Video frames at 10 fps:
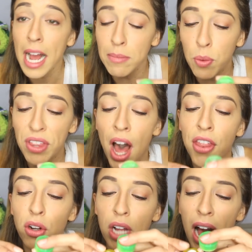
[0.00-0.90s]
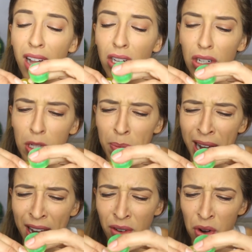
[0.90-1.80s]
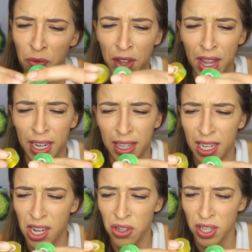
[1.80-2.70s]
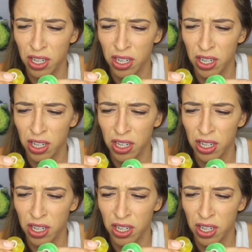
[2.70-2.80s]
it comes with other colors, but I don't know if they like the colors